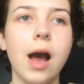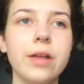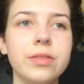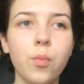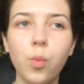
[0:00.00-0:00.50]

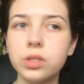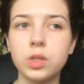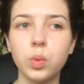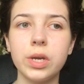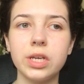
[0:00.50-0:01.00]
and then
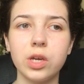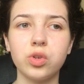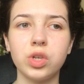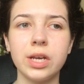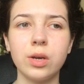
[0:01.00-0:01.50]
once a week
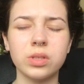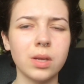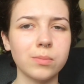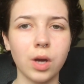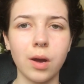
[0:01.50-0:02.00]
usually, or
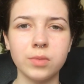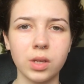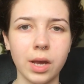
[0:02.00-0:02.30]
sometimes